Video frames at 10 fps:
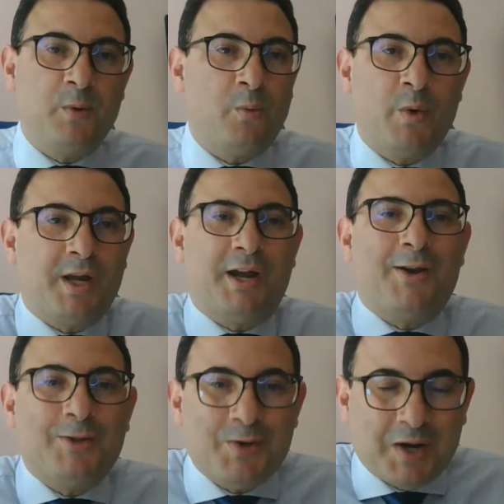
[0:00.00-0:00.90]
we
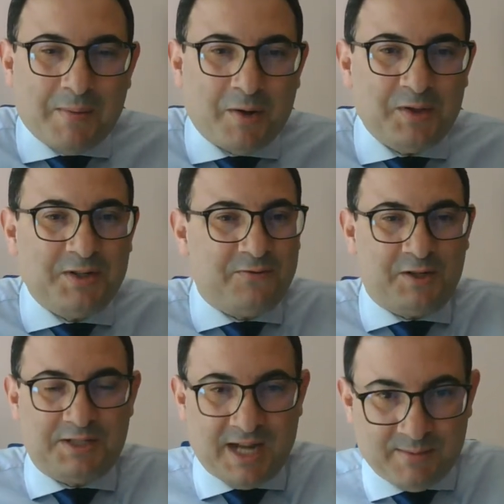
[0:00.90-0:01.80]
cannot talk about the
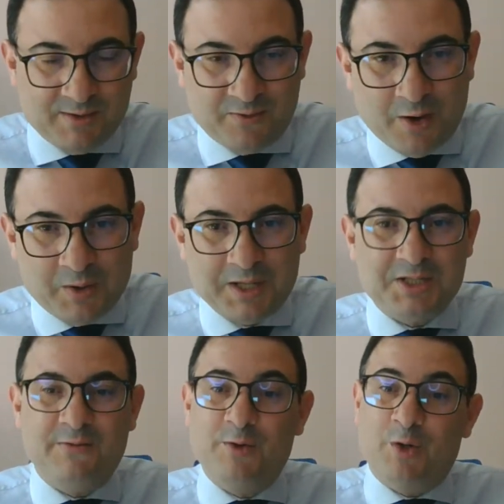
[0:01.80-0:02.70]
different types of
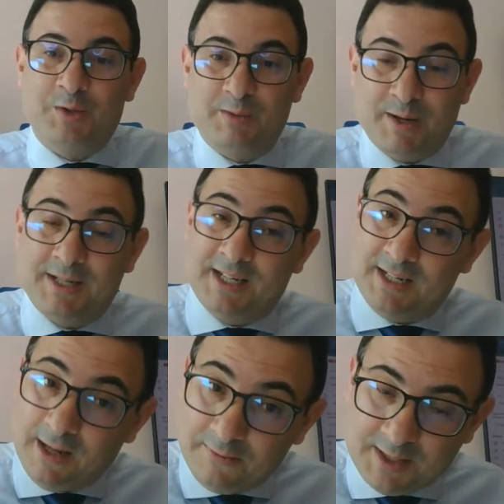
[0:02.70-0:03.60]
correlation if we don't spend
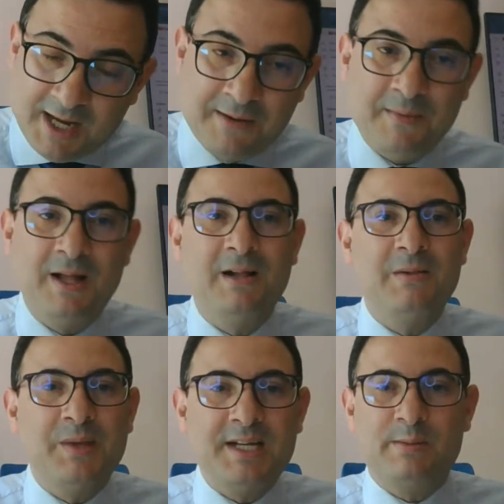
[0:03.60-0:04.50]
enough time
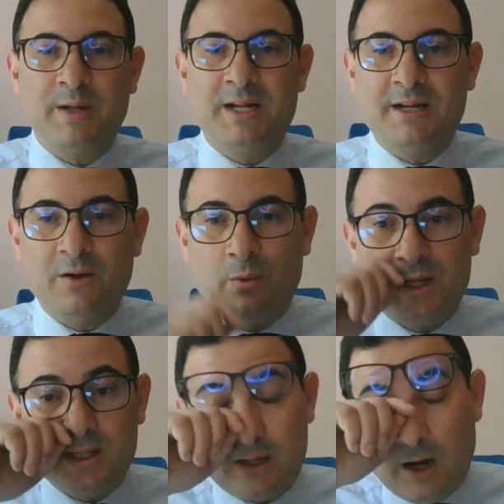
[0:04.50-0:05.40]
explaining
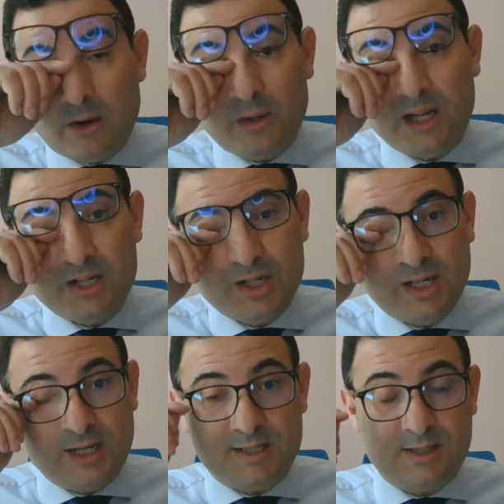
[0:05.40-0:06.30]
what correlation
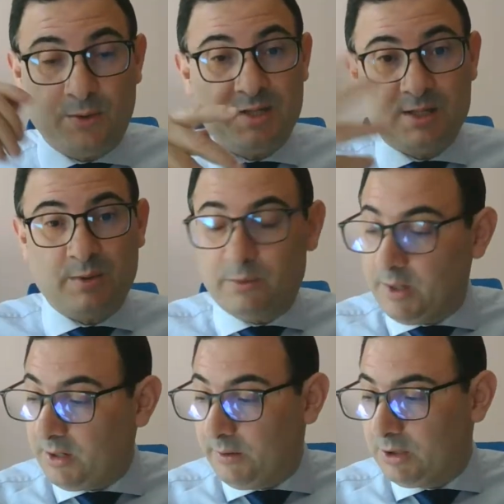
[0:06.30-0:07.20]
is. So this is what we
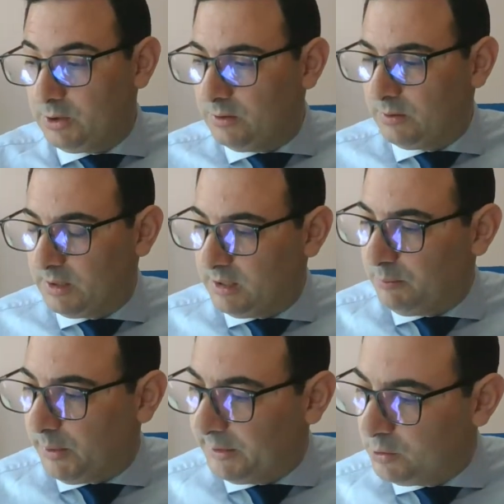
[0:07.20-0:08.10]
are going to do in
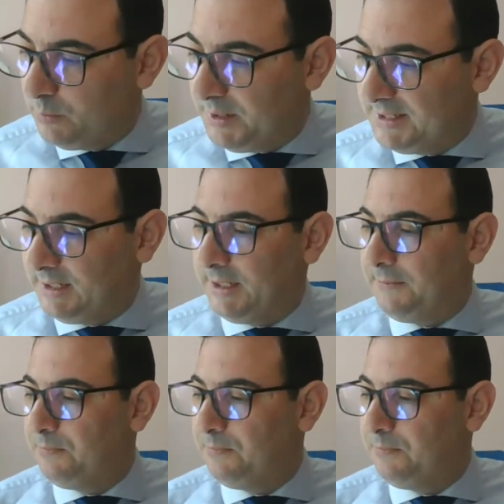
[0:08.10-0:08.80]
point 2, basically.